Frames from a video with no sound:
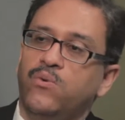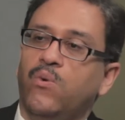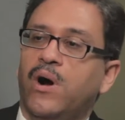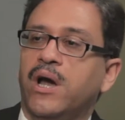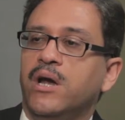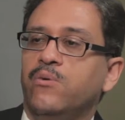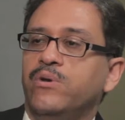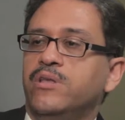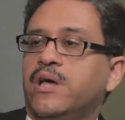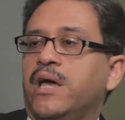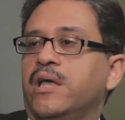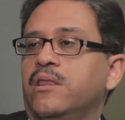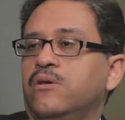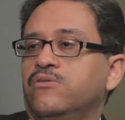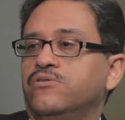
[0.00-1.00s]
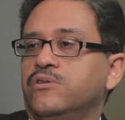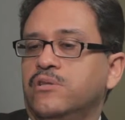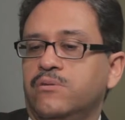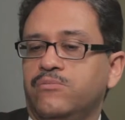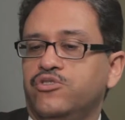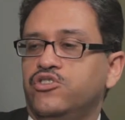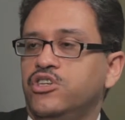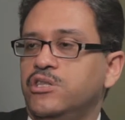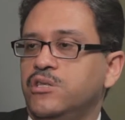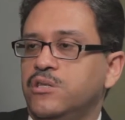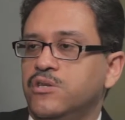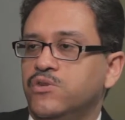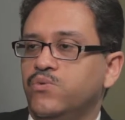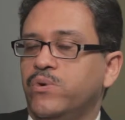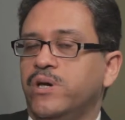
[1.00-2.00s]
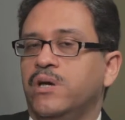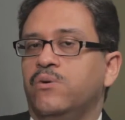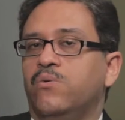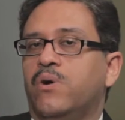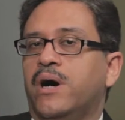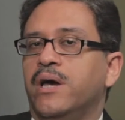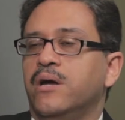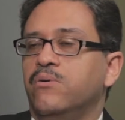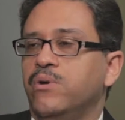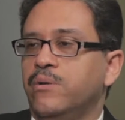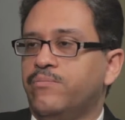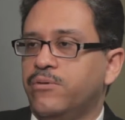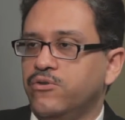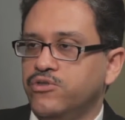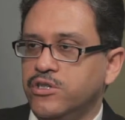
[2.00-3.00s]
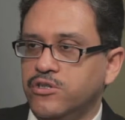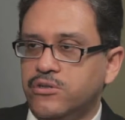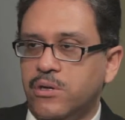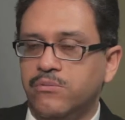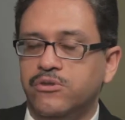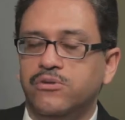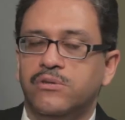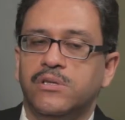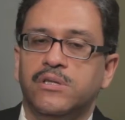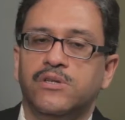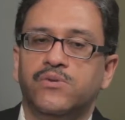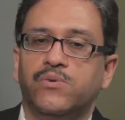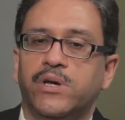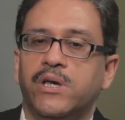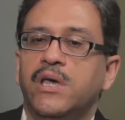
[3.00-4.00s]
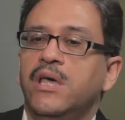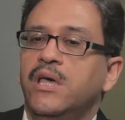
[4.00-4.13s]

Why are we diagnosing the machine in this way? Why are we approaching troubleshooting this way?